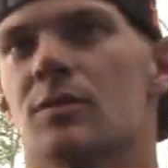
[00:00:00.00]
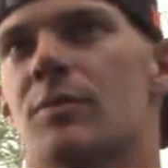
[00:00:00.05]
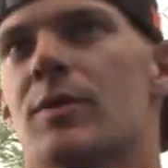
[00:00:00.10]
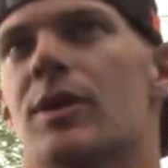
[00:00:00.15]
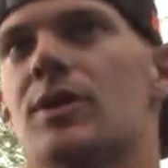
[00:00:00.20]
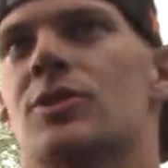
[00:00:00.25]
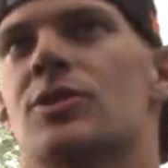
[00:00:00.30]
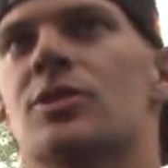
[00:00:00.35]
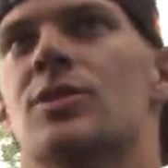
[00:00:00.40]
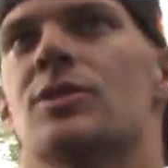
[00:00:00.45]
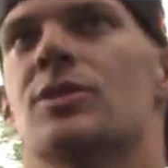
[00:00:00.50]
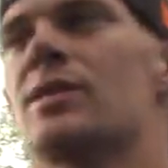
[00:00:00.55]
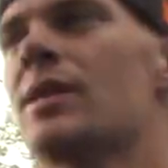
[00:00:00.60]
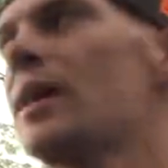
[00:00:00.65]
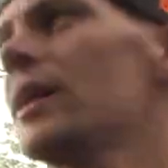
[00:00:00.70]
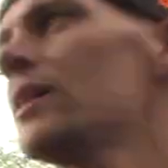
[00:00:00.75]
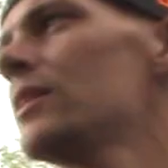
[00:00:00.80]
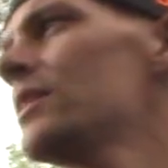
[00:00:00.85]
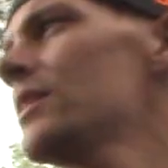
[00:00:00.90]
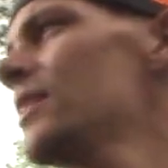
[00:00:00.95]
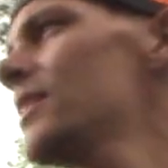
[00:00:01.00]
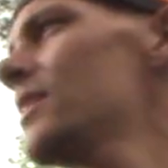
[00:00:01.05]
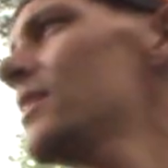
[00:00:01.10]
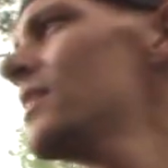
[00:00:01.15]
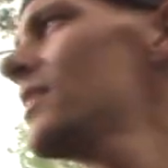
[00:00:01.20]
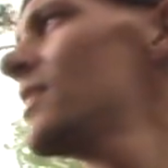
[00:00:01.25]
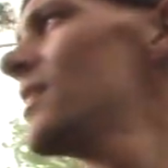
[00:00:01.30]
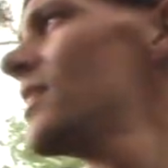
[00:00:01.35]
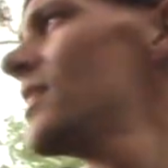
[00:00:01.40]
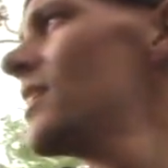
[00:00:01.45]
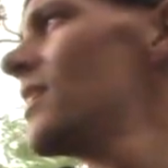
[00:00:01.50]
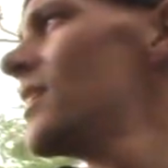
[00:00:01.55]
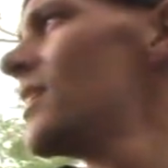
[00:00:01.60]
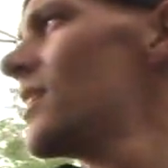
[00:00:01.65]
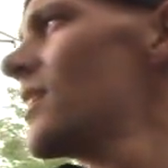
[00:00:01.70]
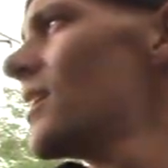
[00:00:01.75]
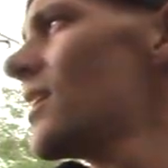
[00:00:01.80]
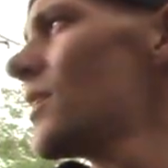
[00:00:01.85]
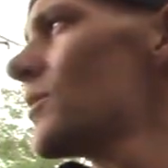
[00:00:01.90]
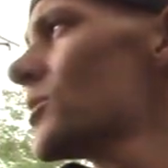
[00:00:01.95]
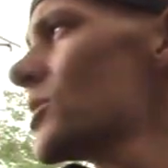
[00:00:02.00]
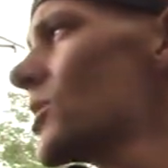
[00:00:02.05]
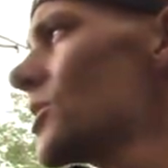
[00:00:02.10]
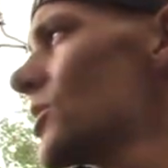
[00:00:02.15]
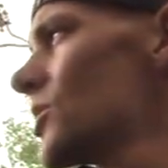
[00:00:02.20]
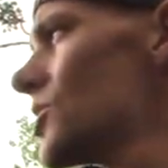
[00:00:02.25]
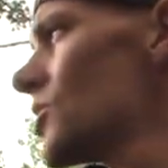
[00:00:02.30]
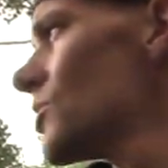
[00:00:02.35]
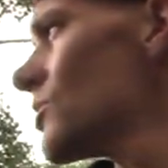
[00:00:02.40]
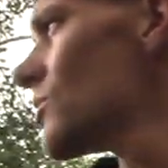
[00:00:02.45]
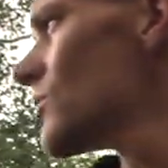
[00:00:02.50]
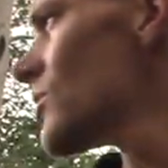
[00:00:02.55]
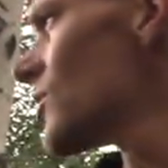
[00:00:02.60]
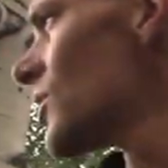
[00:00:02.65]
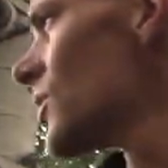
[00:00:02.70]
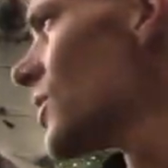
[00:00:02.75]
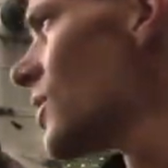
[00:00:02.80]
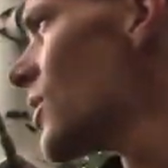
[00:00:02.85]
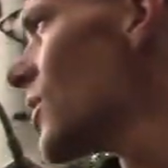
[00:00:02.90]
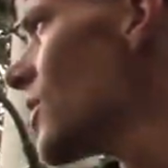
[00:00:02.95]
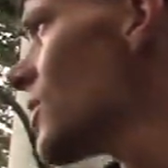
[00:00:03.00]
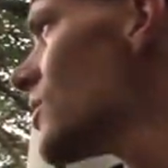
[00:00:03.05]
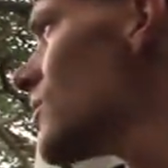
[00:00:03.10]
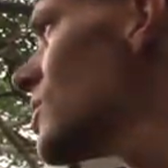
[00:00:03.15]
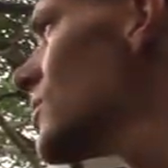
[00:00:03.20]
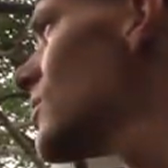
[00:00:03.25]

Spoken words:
Make sure it's dialed in. I'm just gonna shoot 30 yards